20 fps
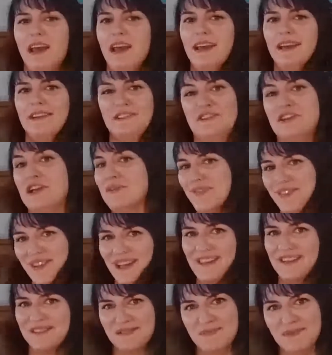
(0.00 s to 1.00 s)
Generally,
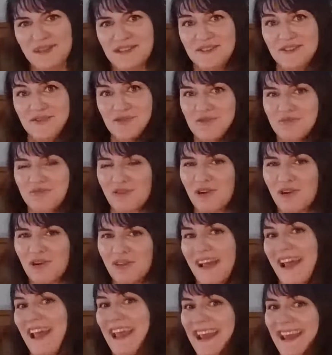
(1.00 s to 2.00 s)
this means you'll roll
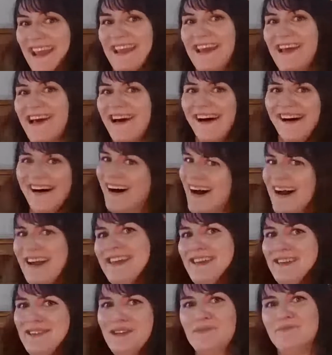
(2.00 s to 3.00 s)
a higher
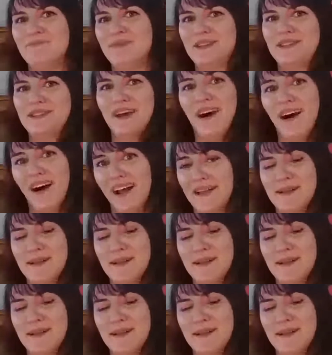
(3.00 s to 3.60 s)
number die,